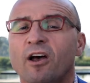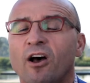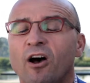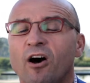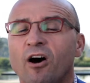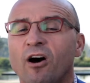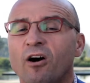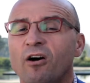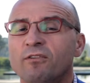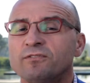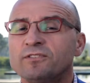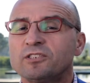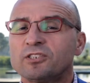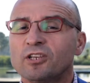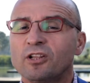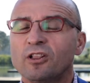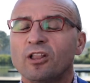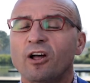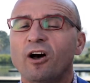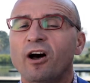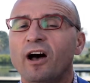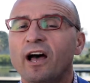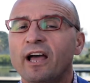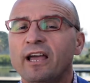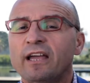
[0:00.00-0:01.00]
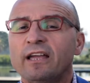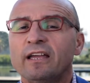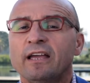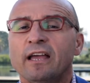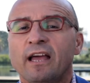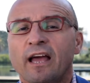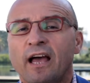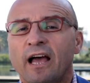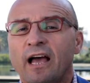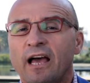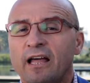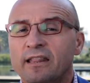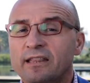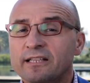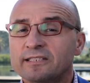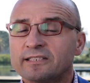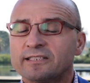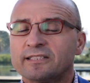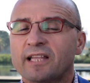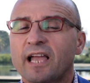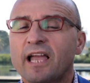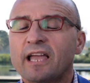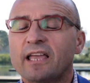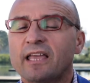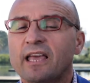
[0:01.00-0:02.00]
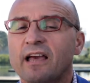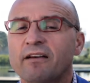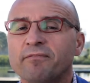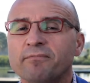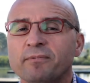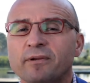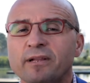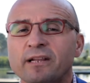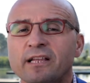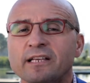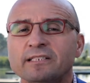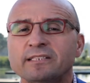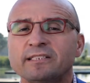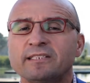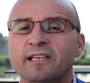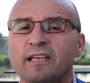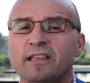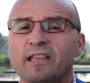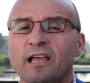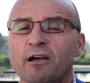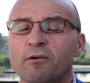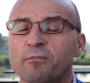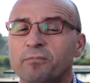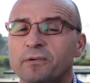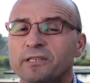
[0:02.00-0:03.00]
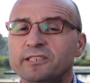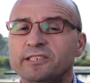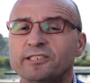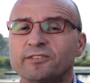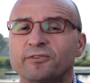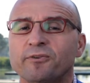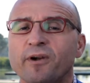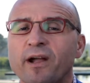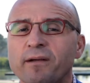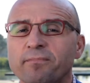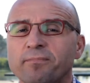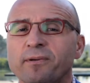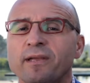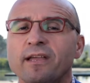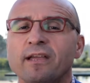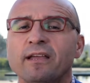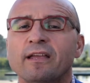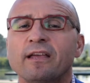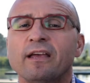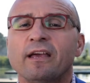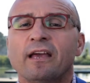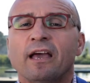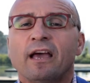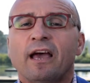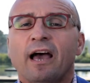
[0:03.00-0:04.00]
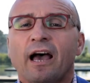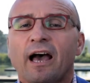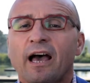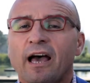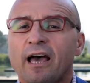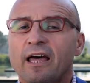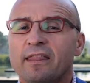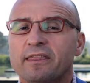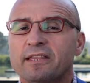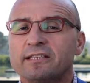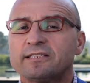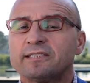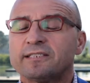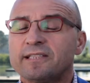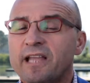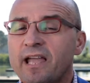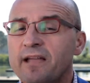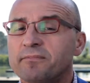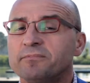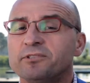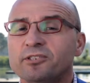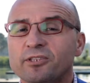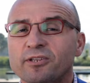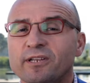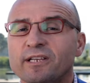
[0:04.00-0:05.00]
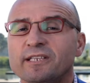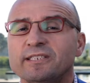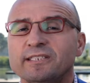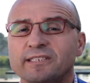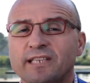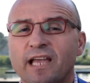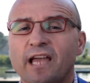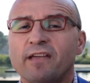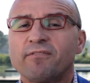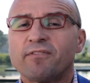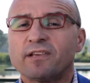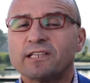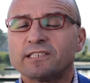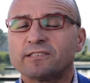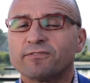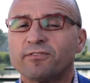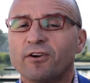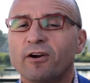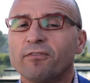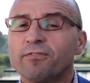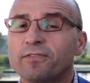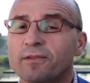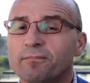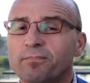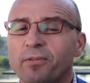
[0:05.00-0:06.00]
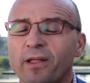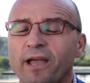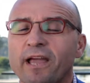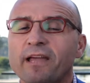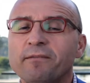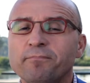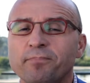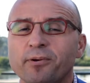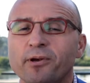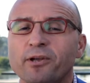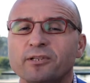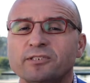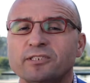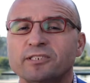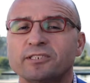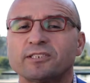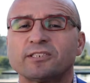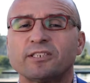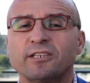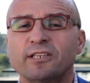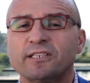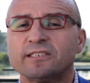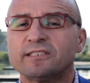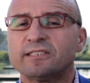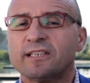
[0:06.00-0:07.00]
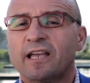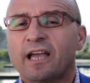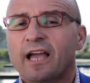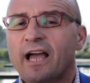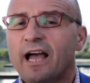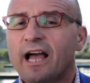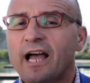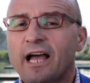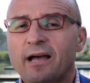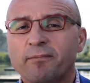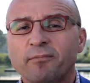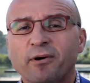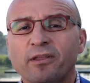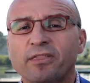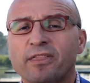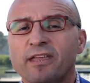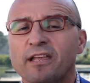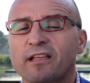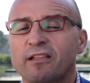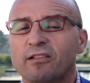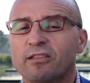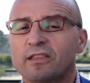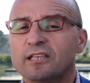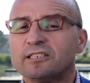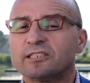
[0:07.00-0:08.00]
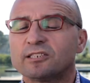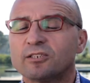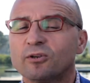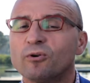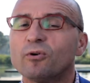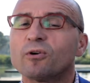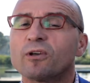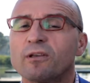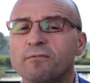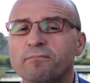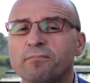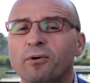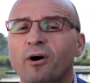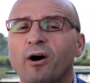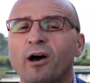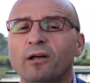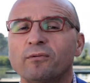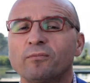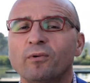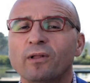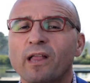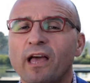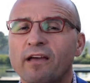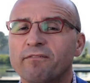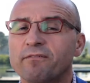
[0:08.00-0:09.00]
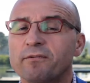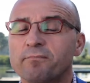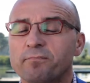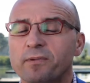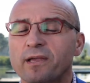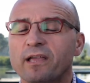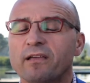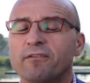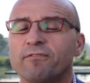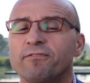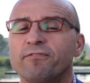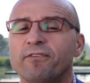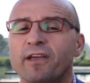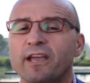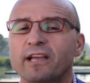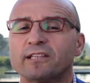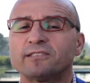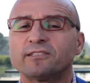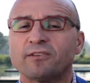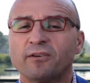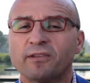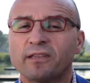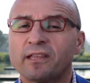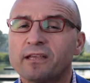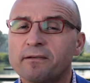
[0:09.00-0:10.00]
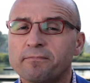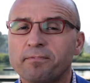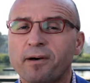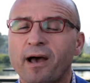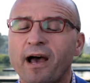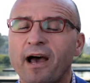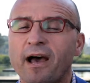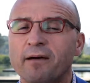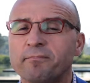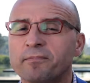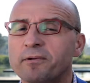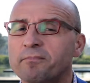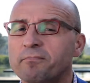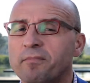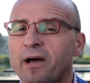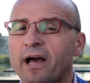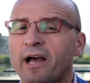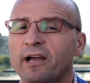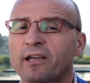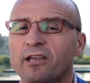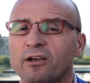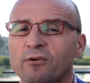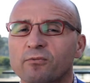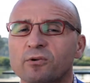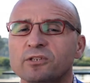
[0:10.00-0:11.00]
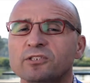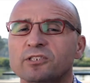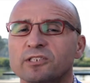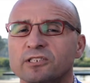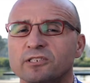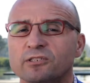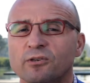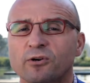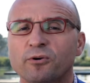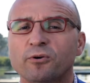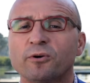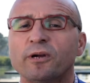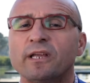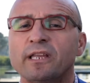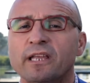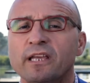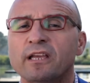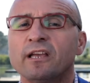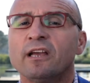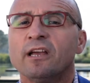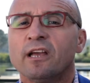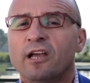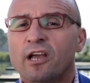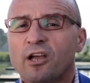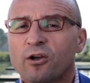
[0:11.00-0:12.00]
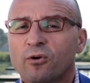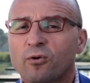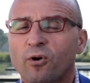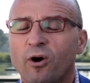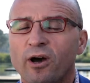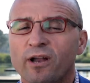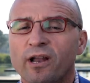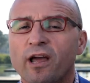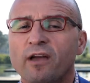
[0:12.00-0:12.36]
of July, the state government has said they'll be scrapping the stamp duty savings for off-the-plan purchases. I think this all combined will have a big effect on the apartment market, which is already quite